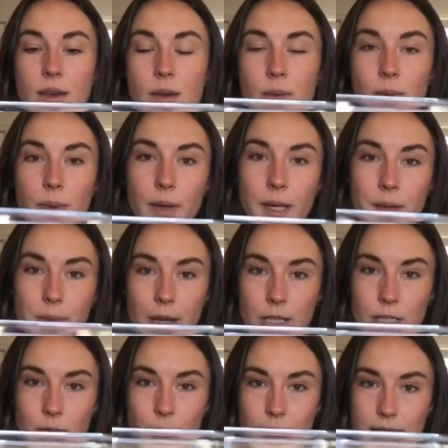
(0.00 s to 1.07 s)
We wanna make
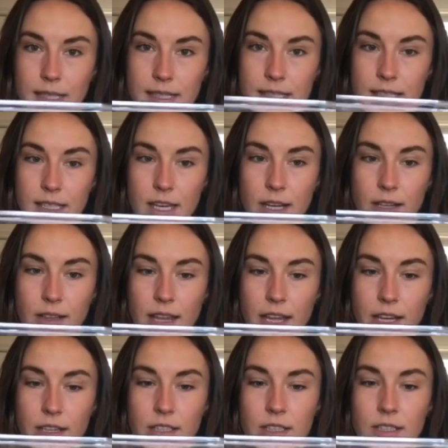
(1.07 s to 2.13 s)
sure we can see our
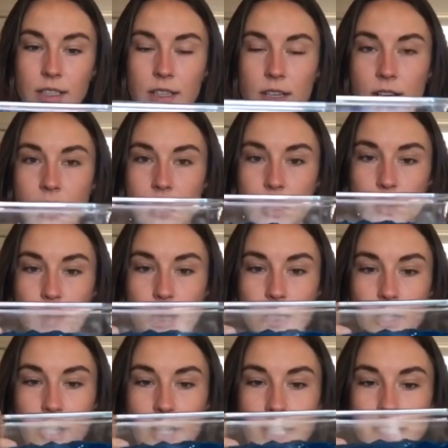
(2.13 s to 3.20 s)
layers. So make sure
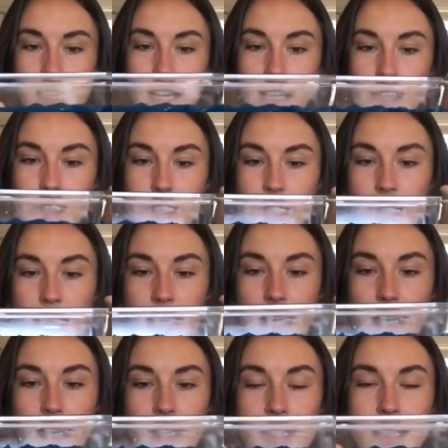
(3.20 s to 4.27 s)
your container is clear,
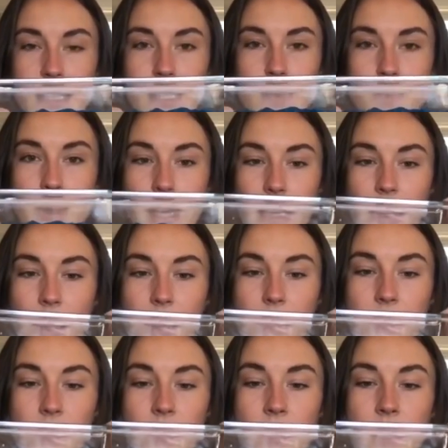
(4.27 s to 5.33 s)
it's big enough
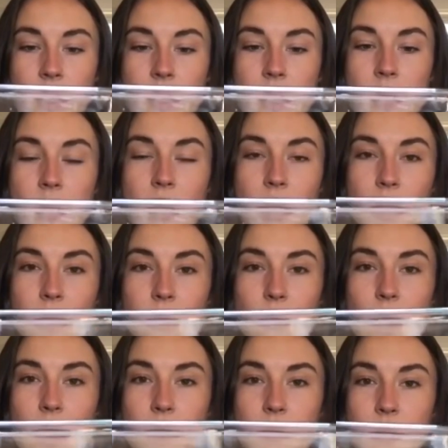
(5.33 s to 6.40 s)
that you
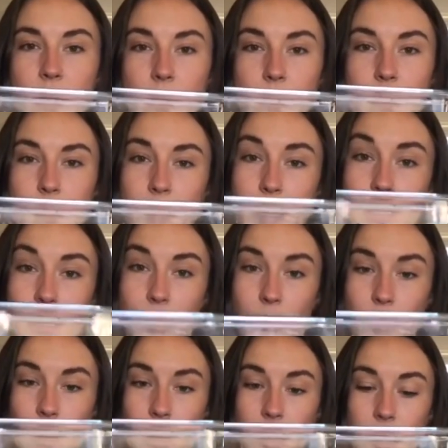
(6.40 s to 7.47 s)
have some space to
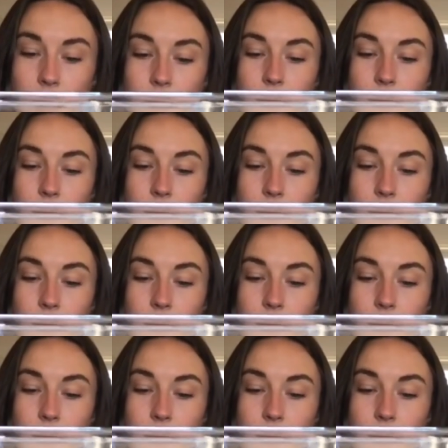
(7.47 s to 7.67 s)
work.